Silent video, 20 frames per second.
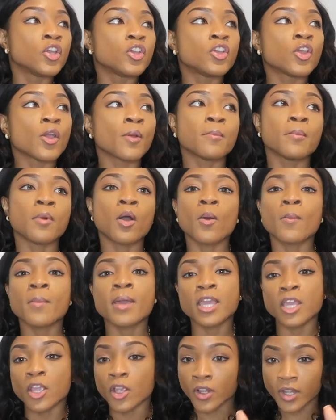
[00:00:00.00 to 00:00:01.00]
your
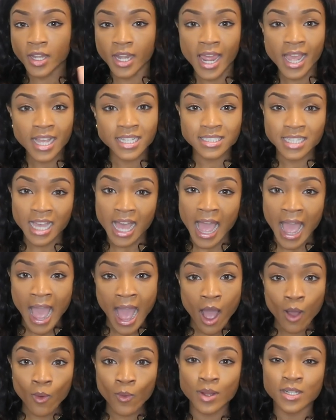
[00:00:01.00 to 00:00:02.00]
moment, your next
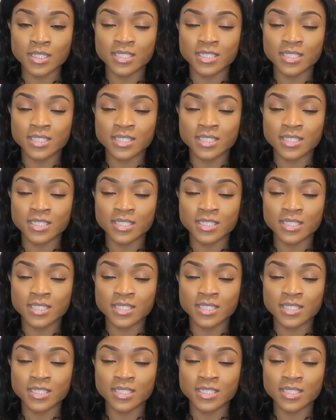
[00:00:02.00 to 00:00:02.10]
hour.